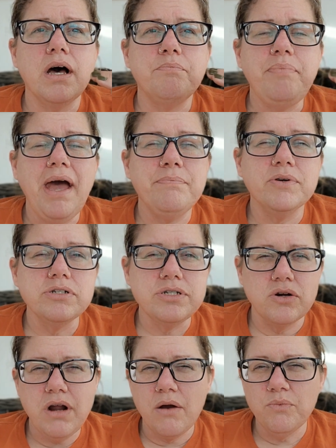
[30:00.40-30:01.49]
peppers
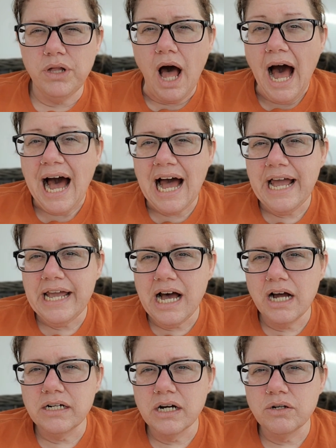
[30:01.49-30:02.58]
are not real high
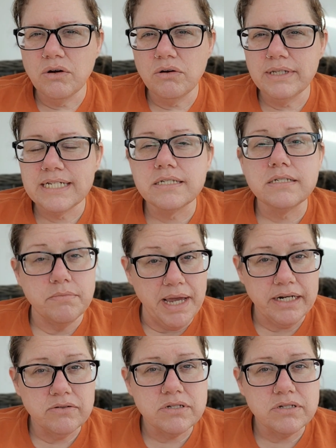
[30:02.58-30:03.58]
on our grow list, tomatoes